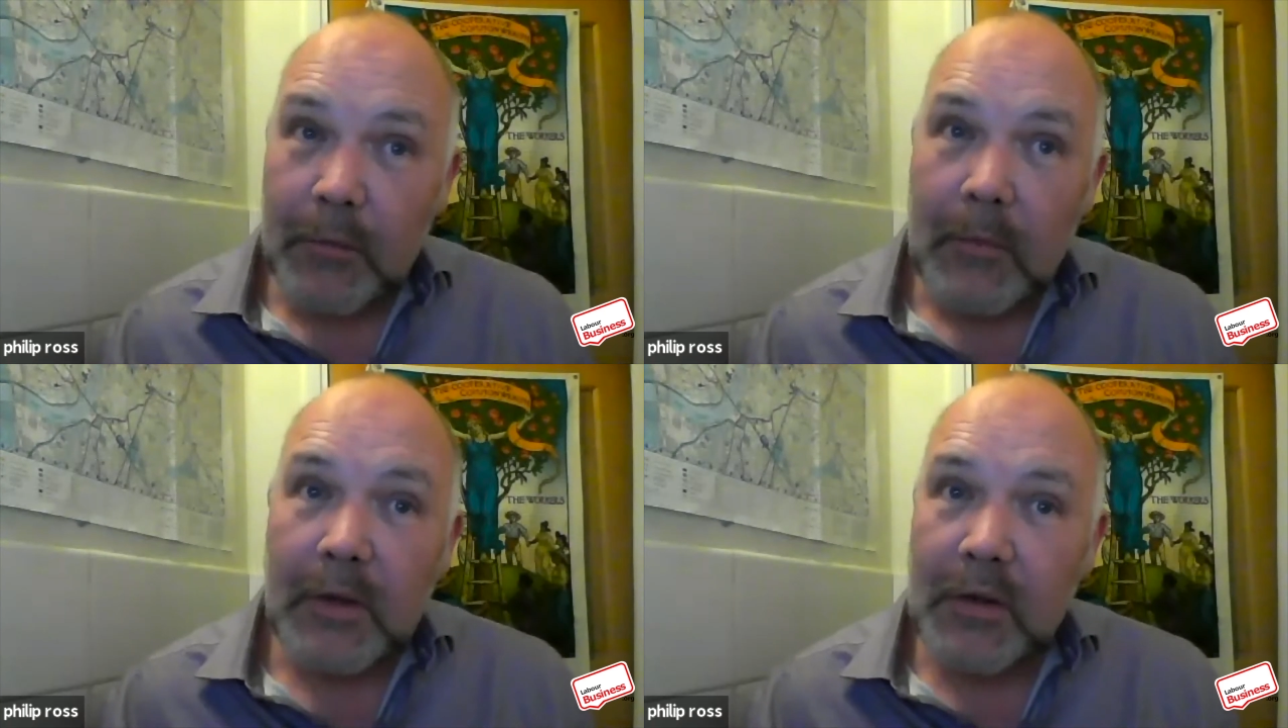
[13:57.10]

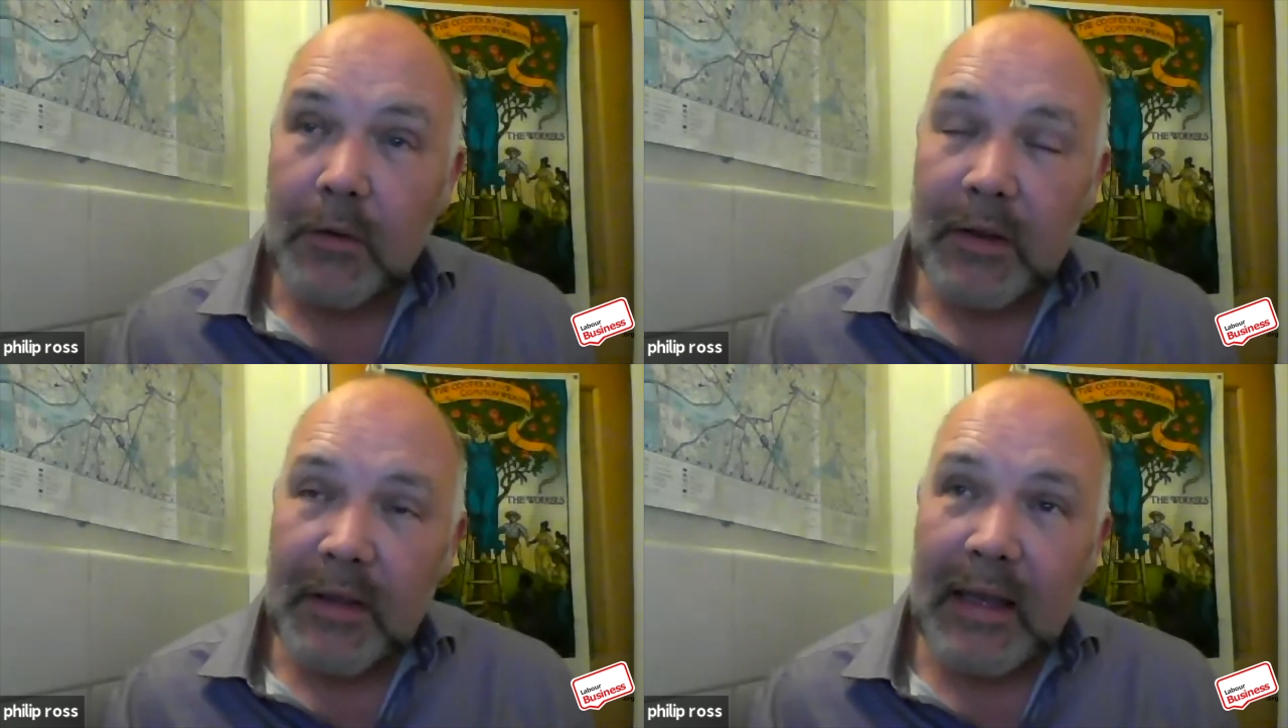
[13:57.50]

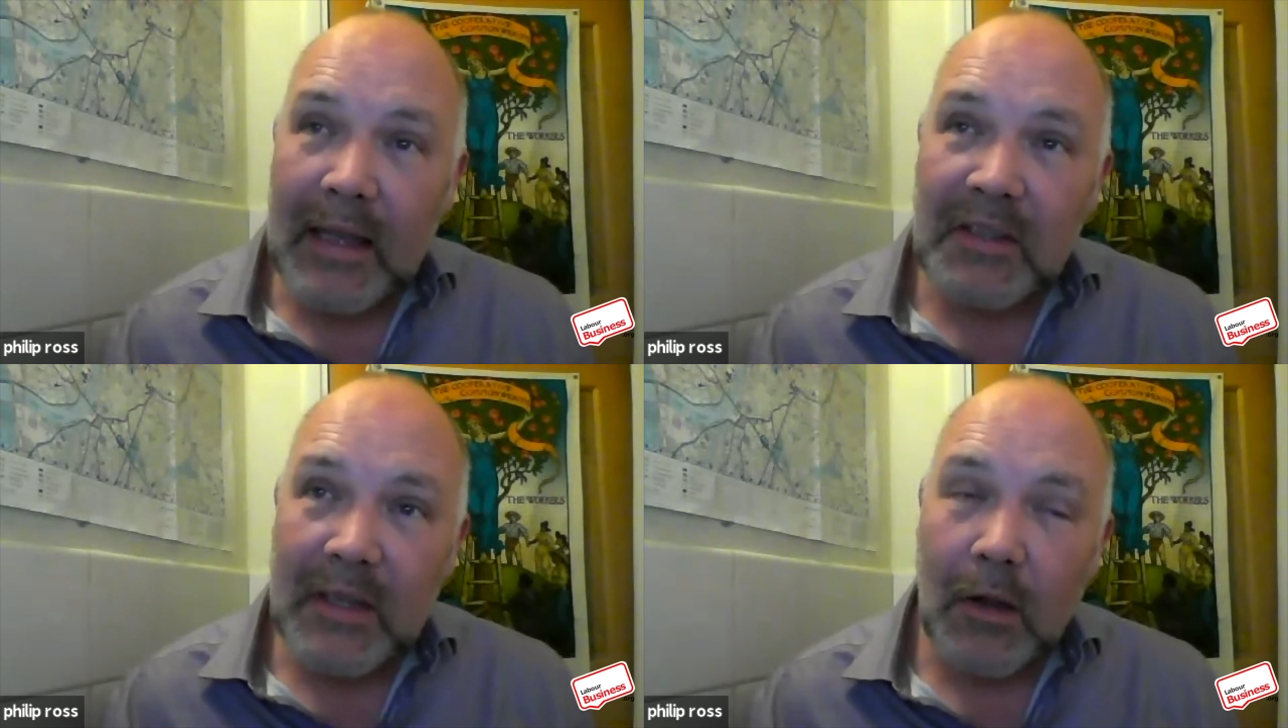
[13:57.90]
I think
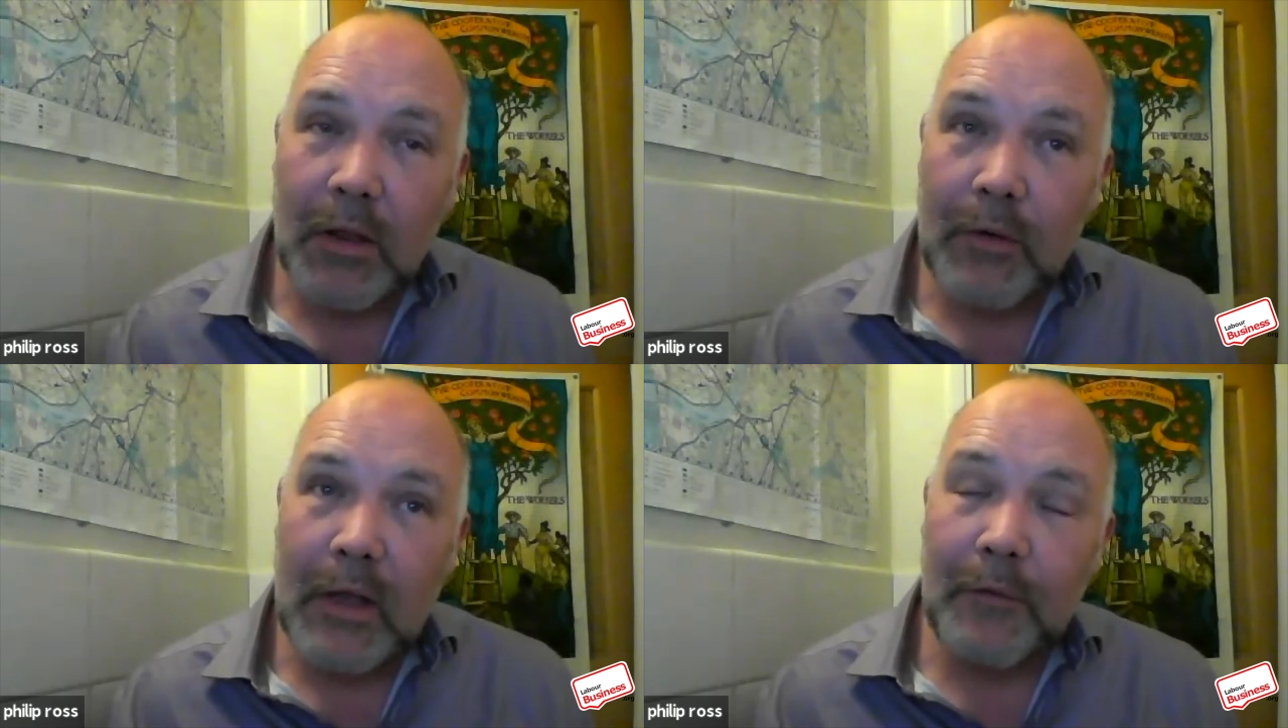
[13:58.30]
actually a lot of the
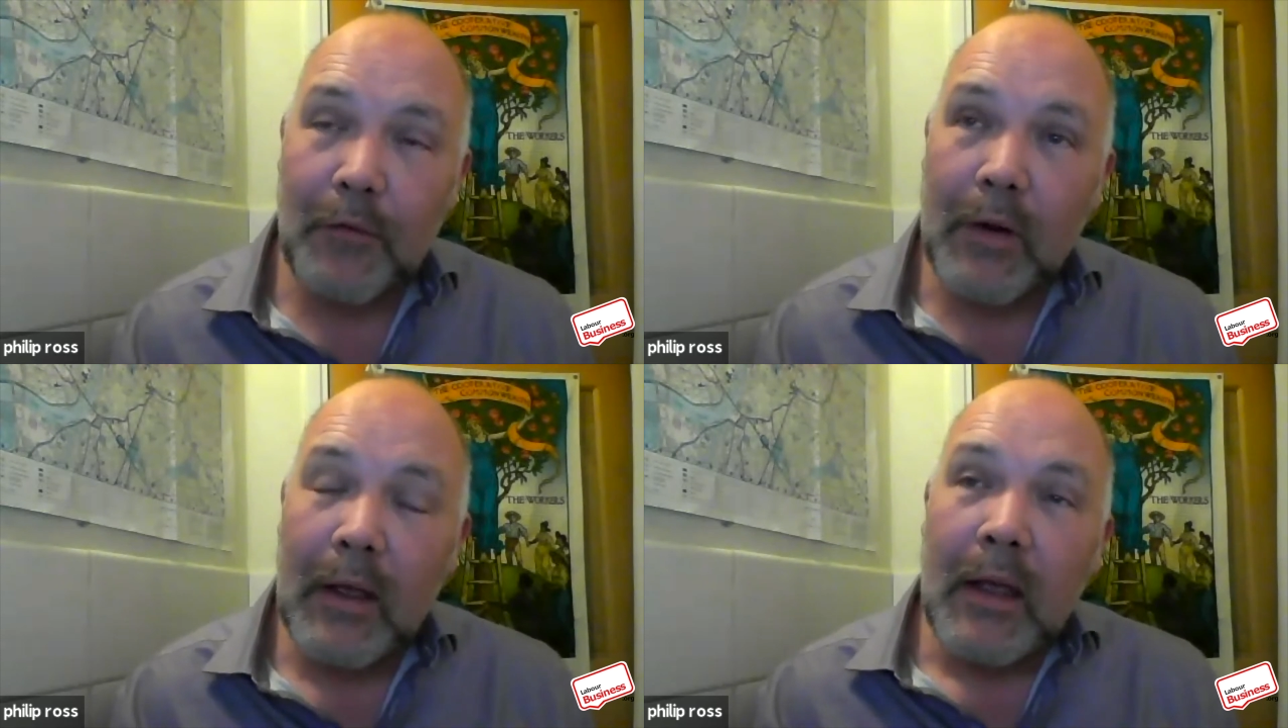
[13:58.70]
recovery,